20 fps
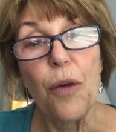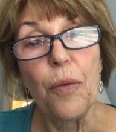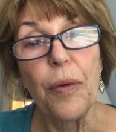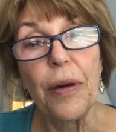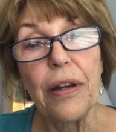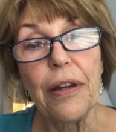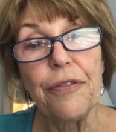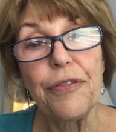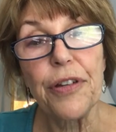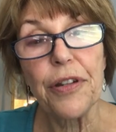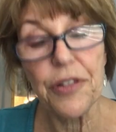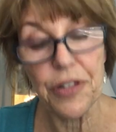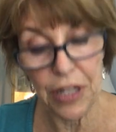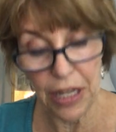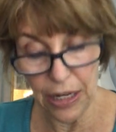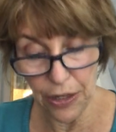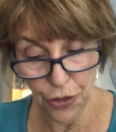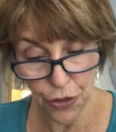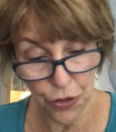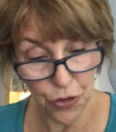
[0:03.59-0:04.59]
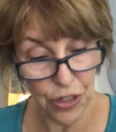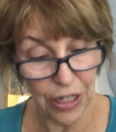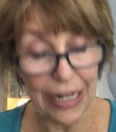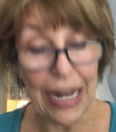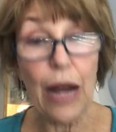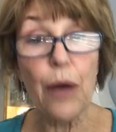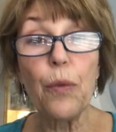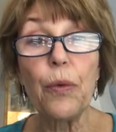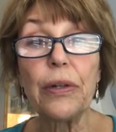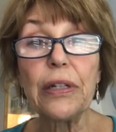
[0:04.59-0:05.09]
one of your teachers, and
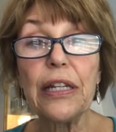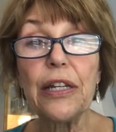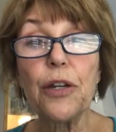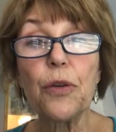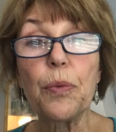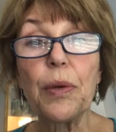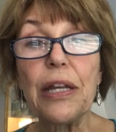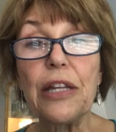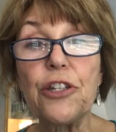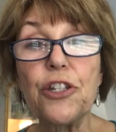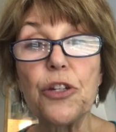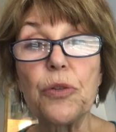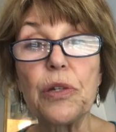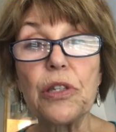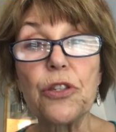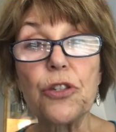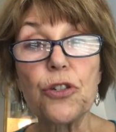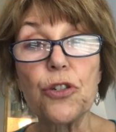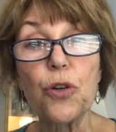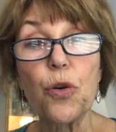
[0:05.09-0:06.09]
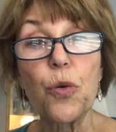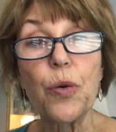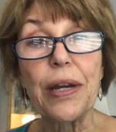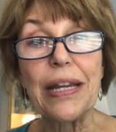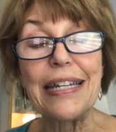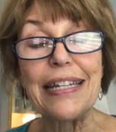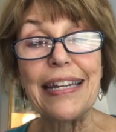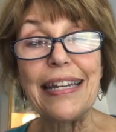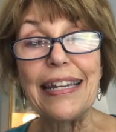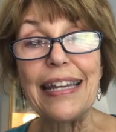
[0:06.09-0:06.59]
I wanted to read you a
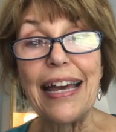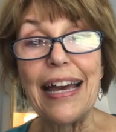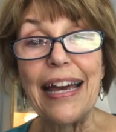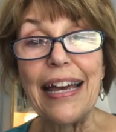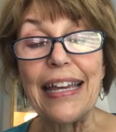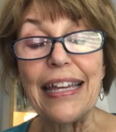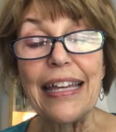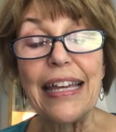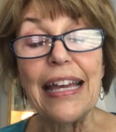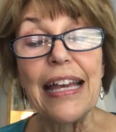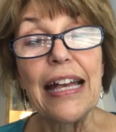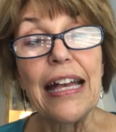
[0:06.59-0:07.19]
story today.